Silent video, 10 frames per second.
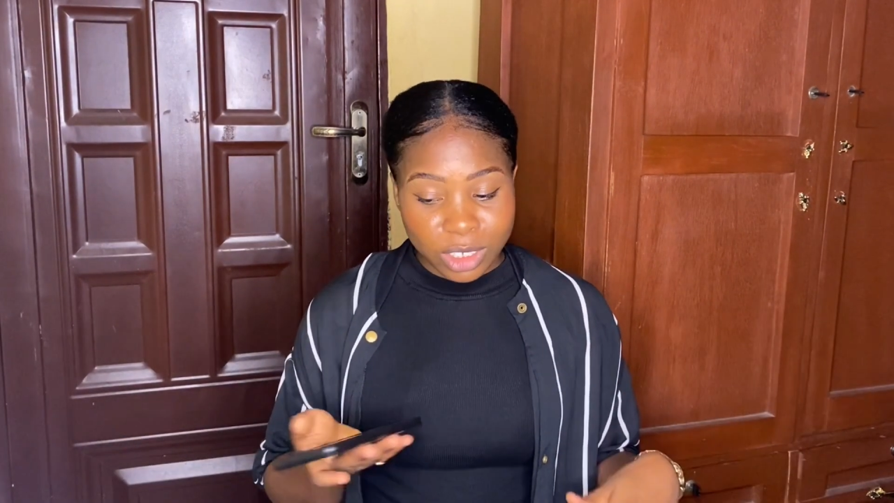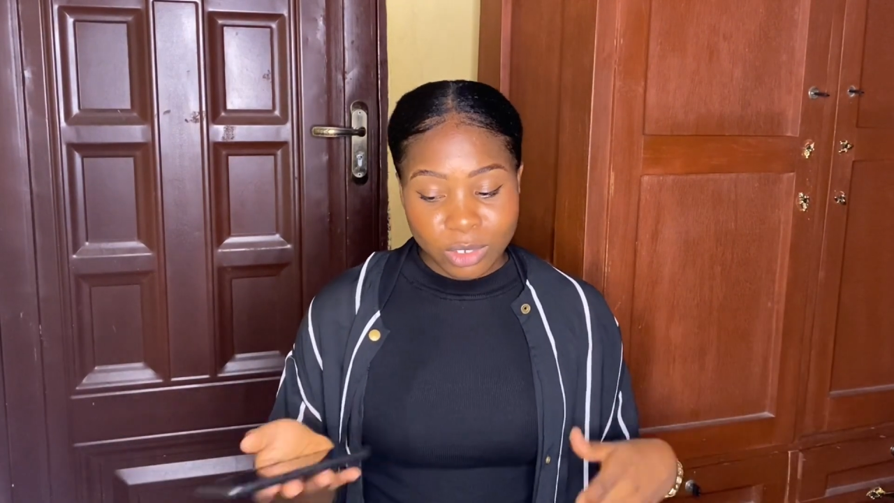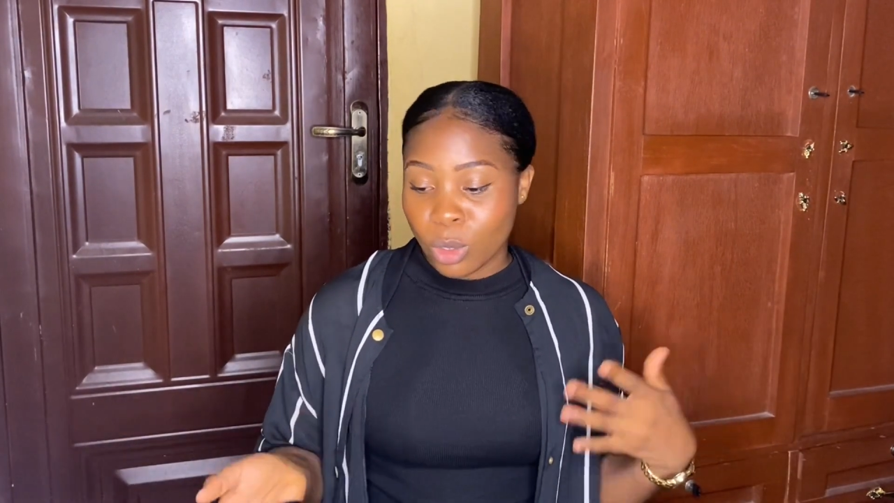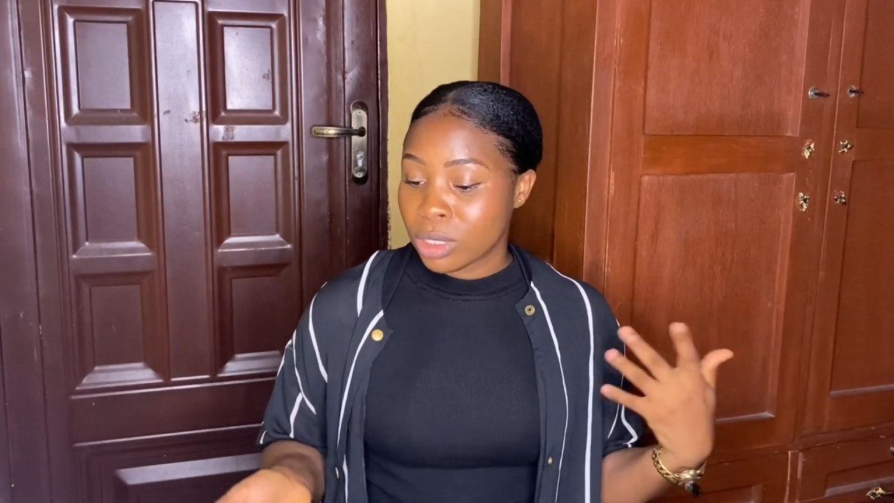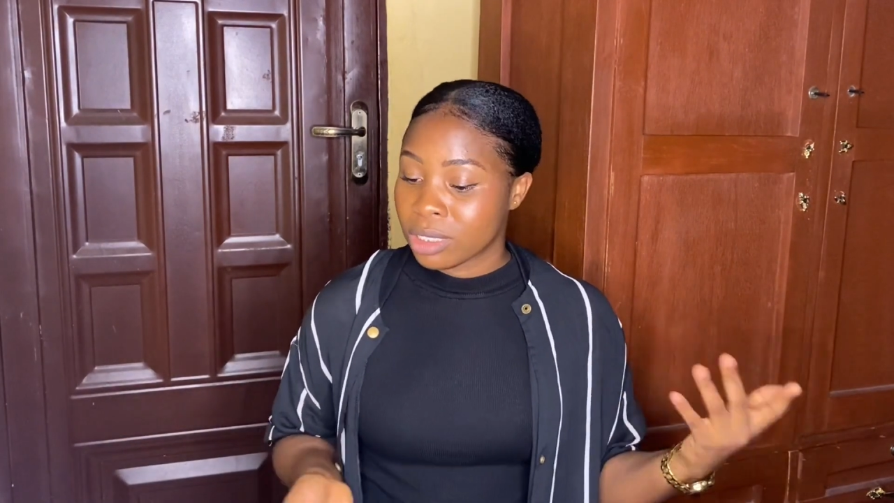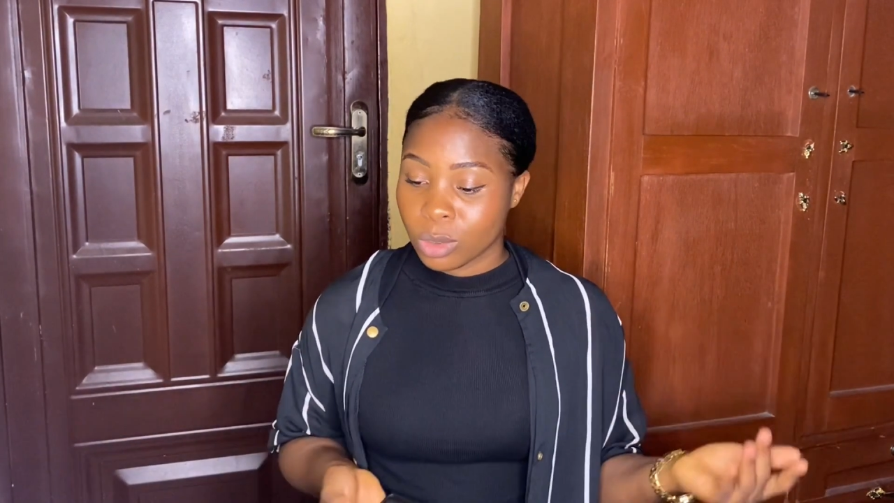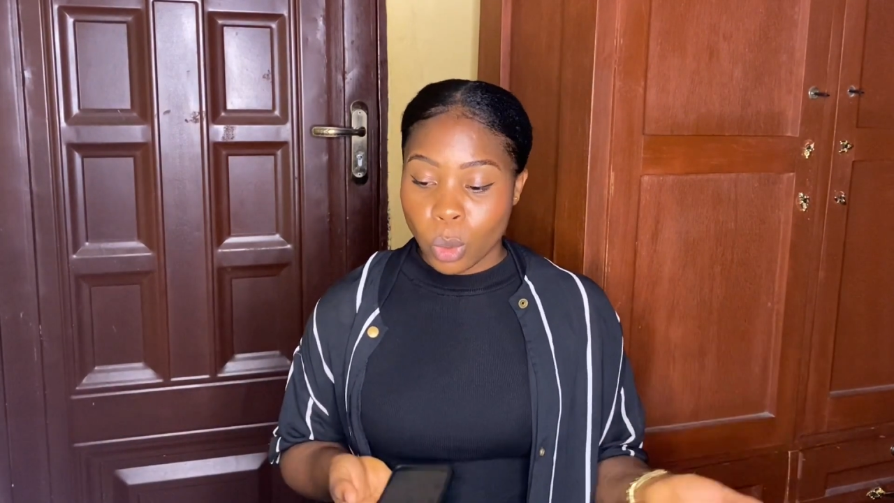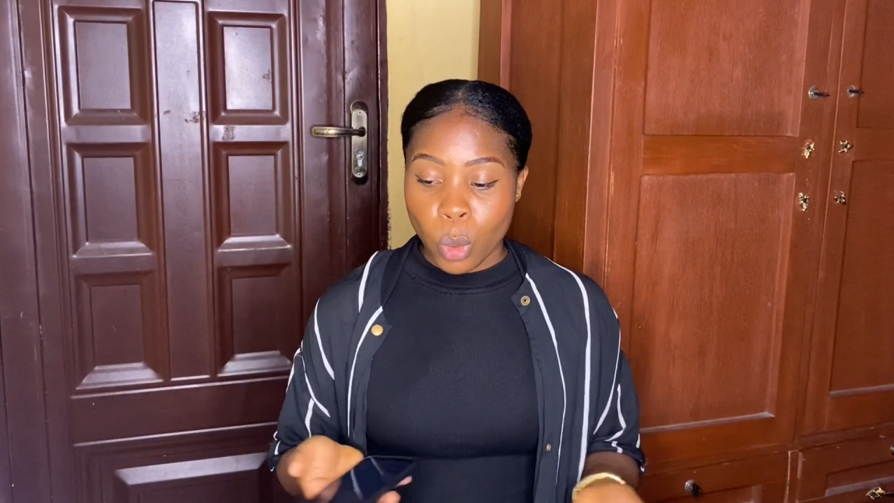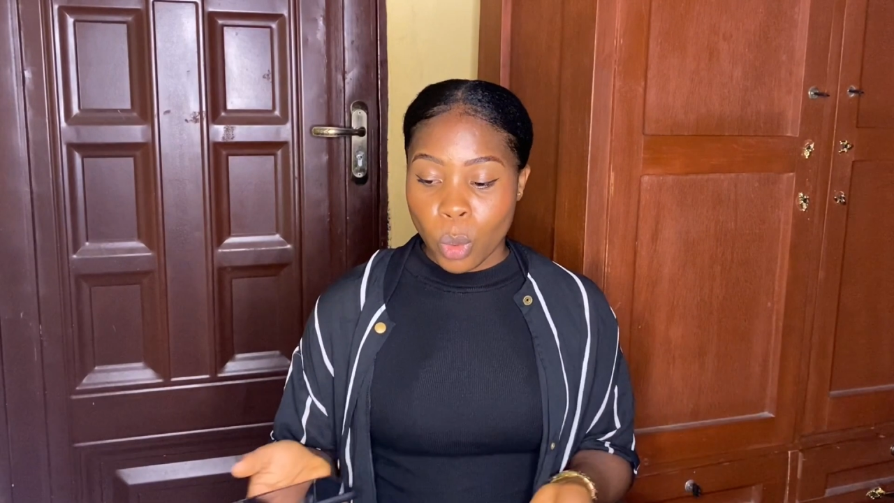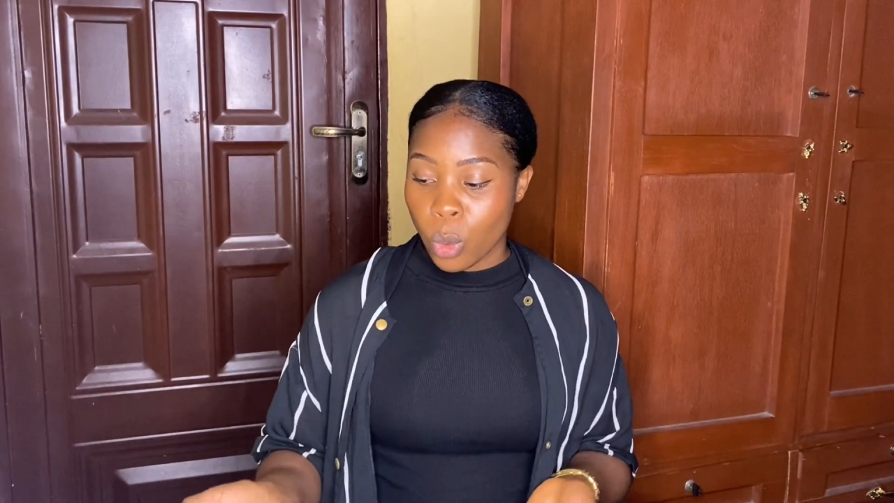not
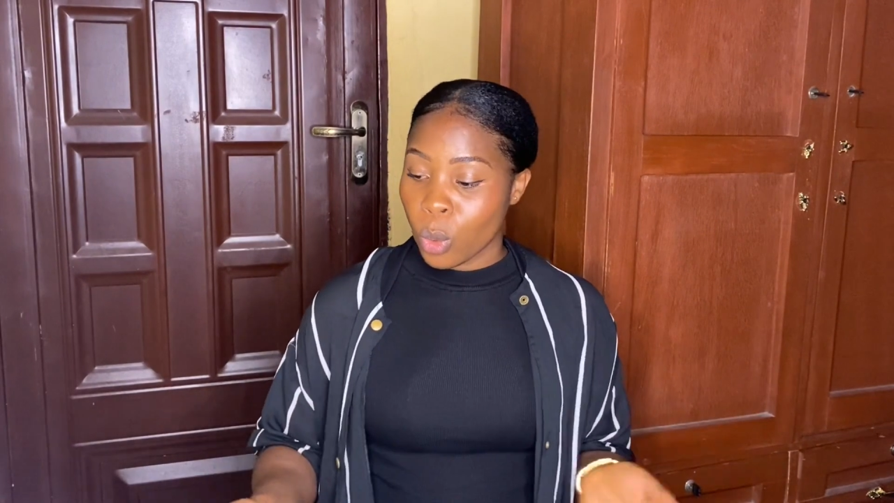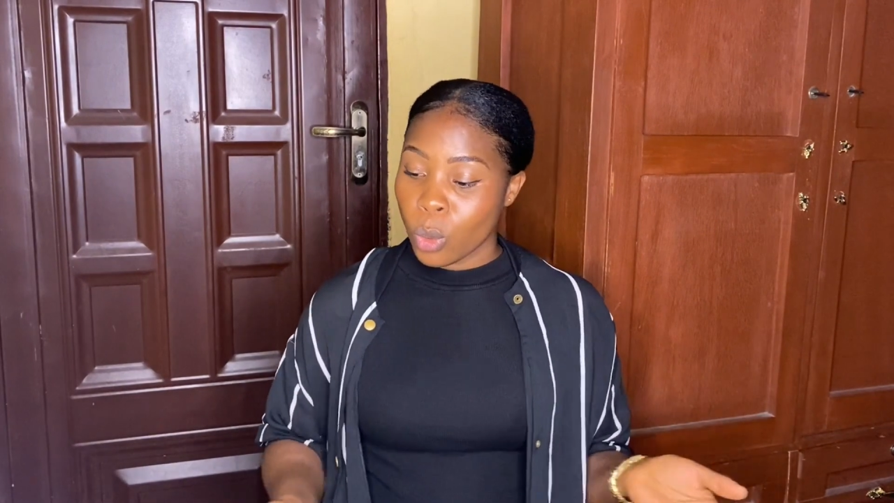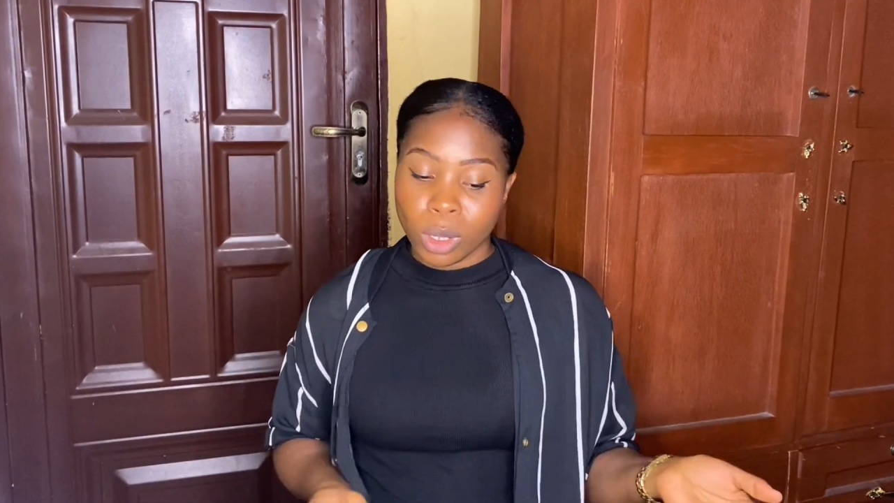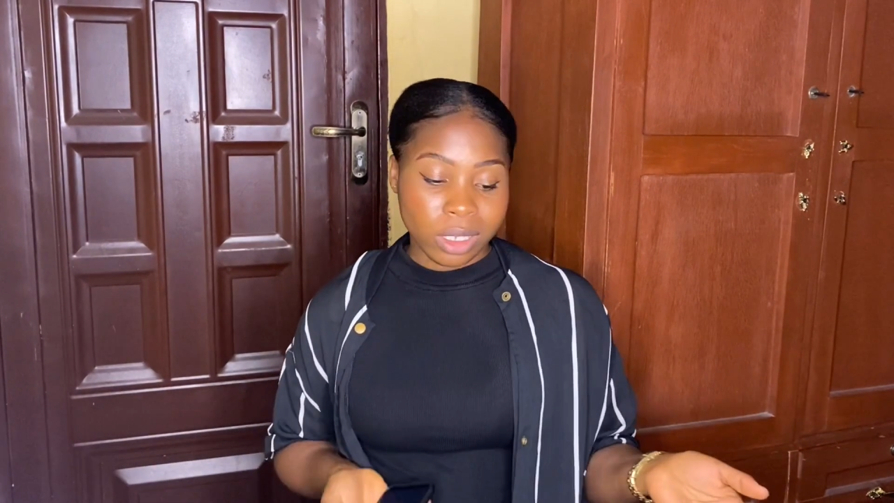so,